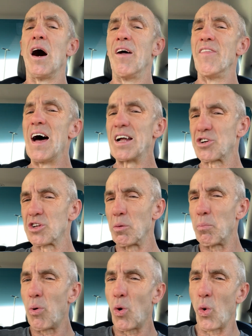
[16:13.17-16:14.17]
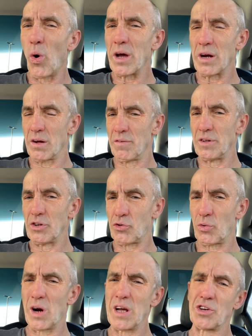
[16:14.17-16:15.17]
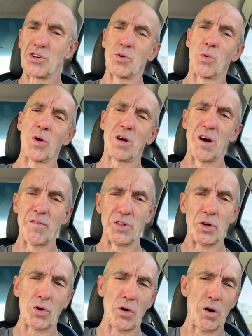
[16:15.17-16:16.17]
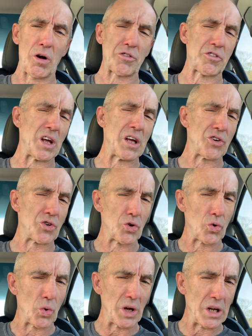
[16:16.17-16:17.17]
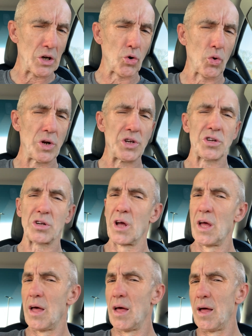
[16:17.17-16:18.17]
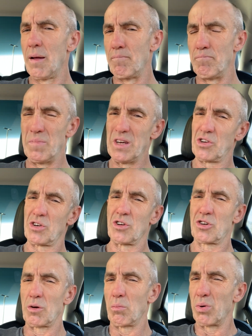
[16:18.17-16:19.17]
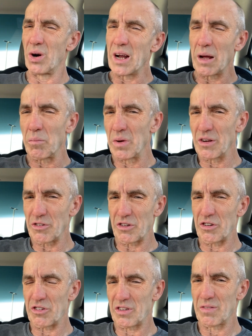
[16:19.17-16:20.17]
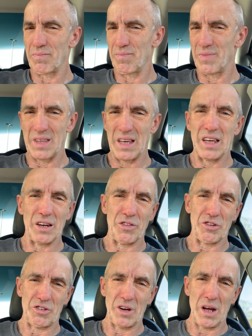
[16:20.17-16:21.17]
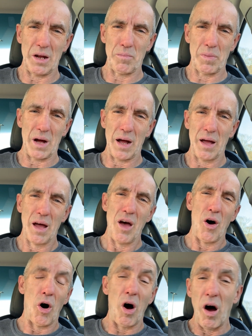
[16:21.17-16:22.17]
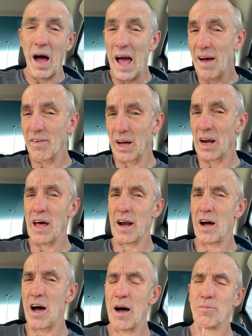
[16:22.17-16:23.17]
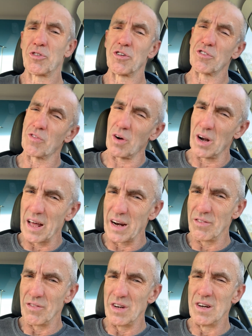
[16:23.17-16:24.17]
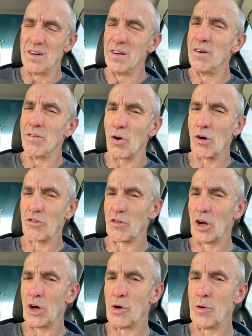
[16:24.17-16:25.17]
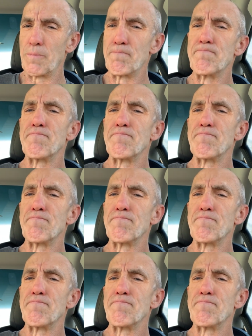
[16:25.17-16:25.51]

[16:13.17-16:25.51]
That's the point of these rates, to recover their cost and to increase business, to bring business into the state by having a lot of options for a lot of diverse load.